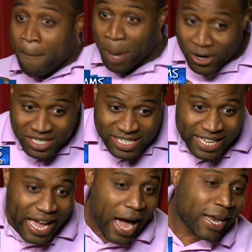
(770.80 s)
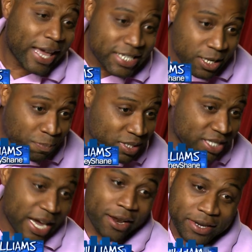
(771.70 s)
Personally, I like to put the
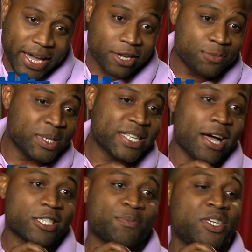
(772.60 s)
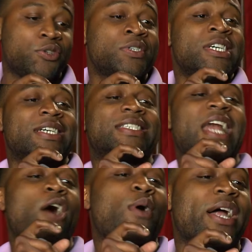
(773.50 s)
calorie count in the McDonald's menu because
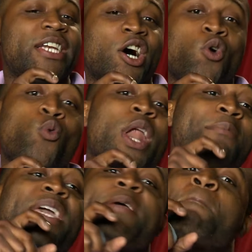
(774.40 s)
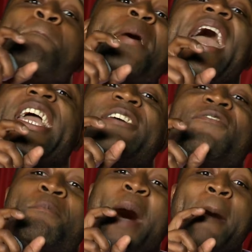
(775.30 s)
now I know when I'm getting banged
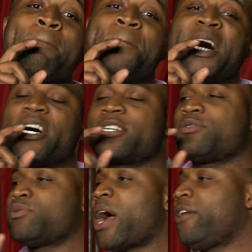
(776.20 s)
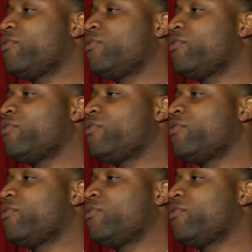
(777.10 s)
for my buck, right?